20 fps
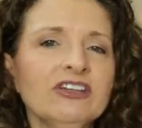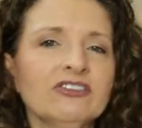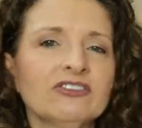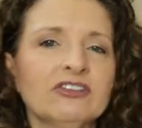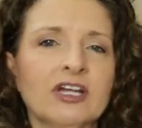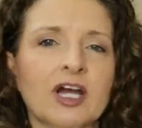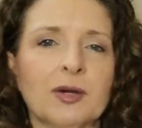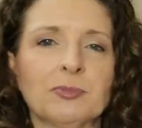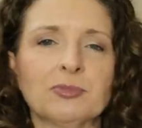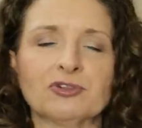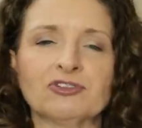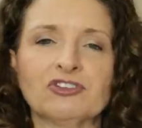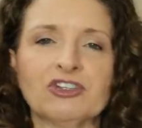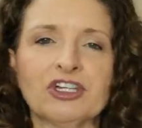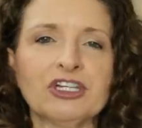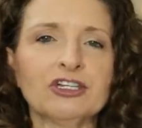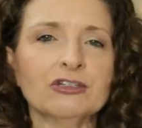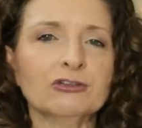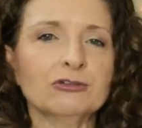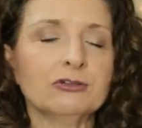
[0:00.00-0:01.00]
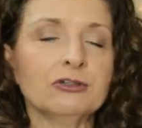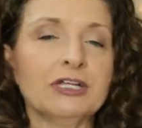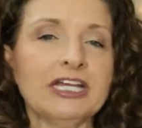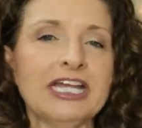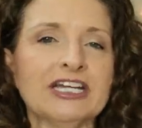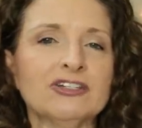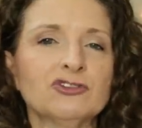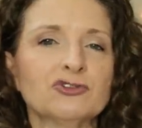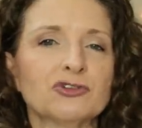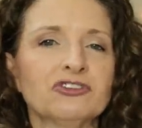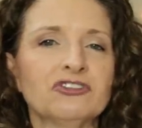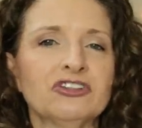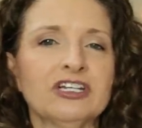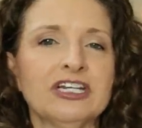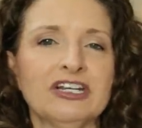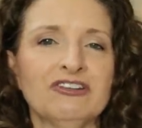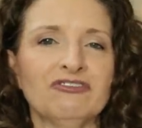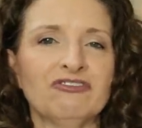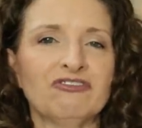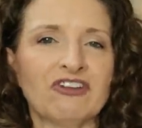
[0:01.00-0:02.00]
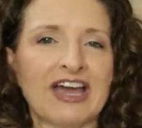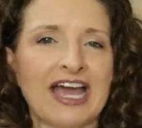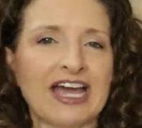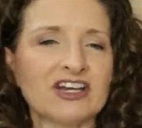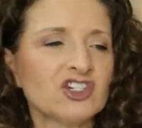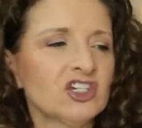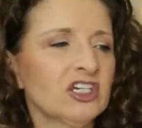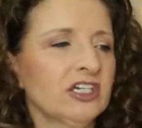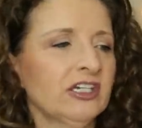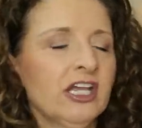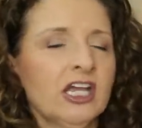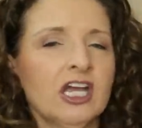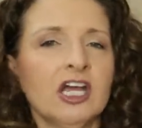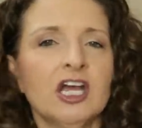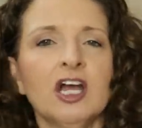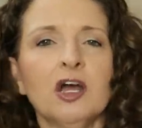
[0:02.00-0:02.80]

is not particularly interested in fashion,